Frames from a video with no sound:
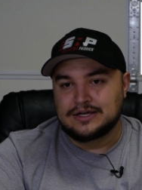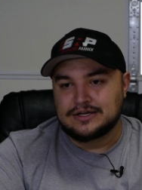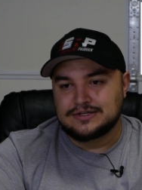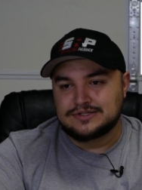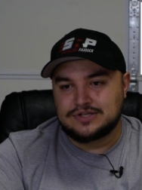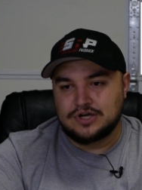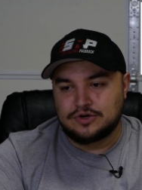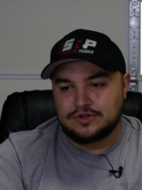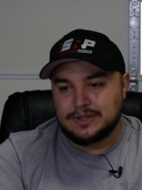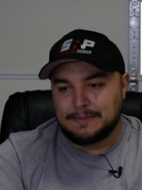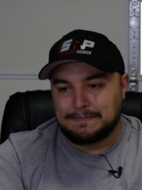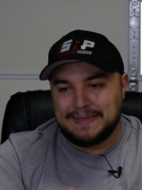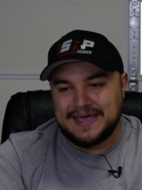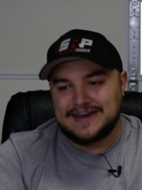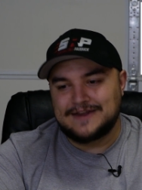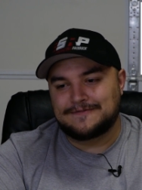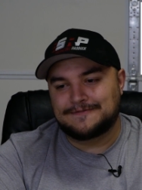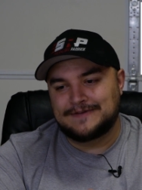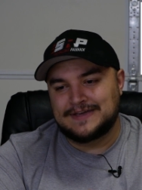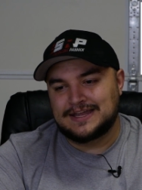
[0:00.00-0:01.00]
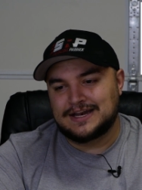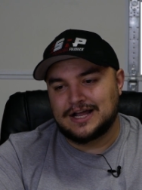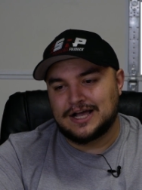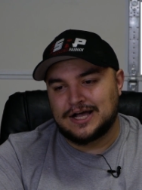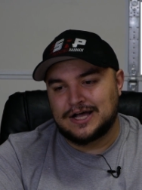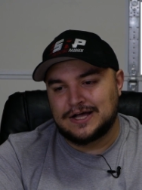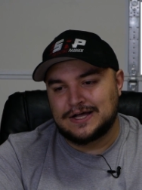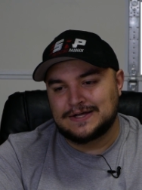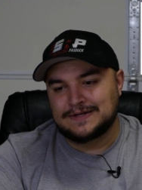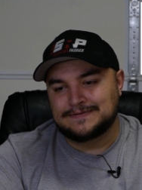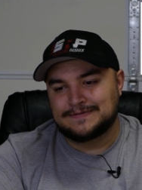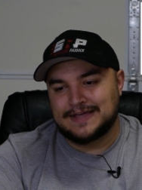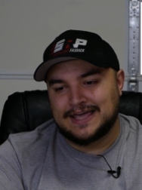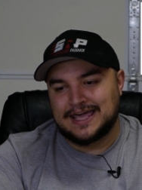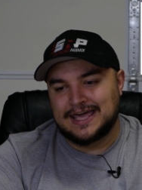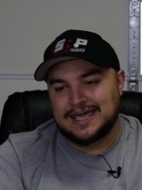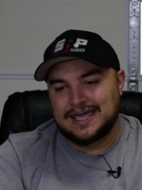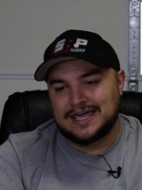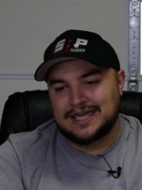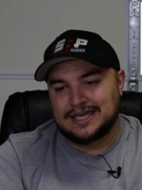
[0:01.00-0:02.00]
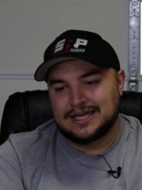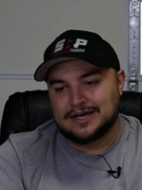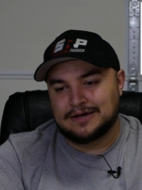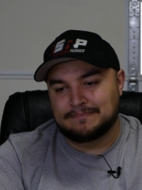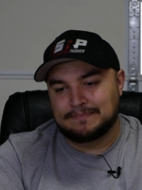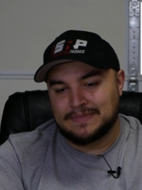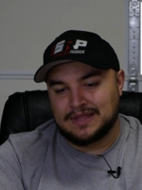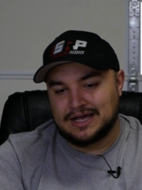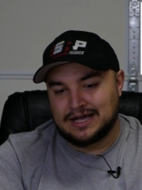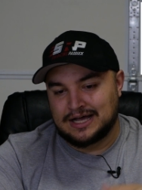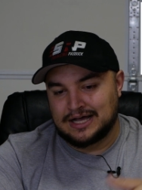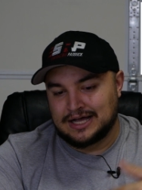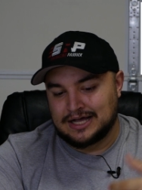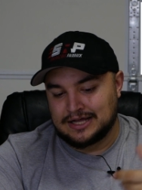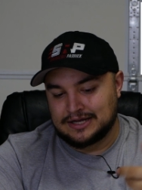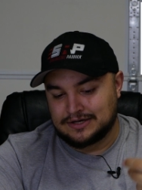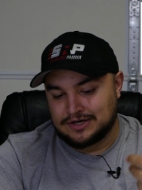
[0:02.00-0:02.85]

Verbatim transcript: So the benefit of a uh,